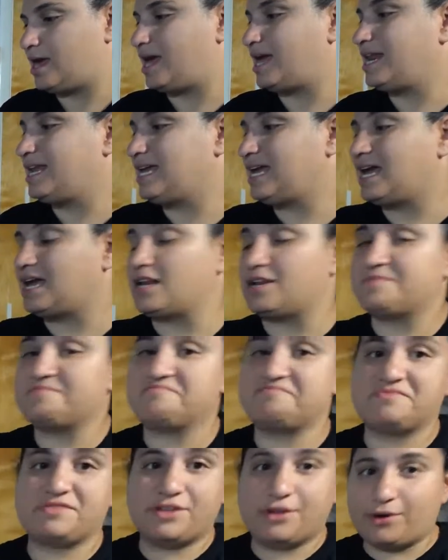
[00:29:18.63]
And again,
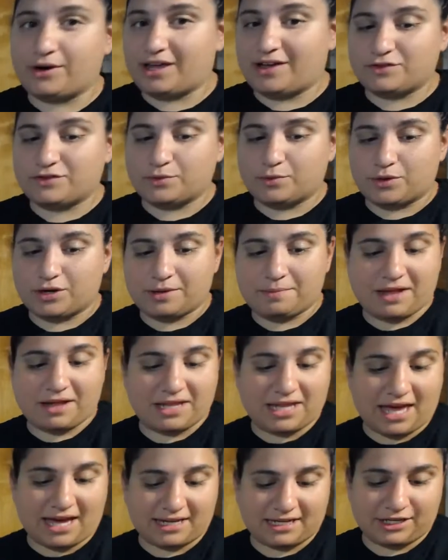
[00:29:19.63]
don't have to worry
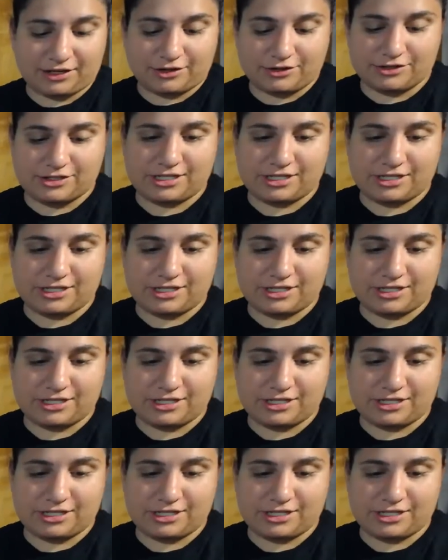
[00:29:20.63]
about locking your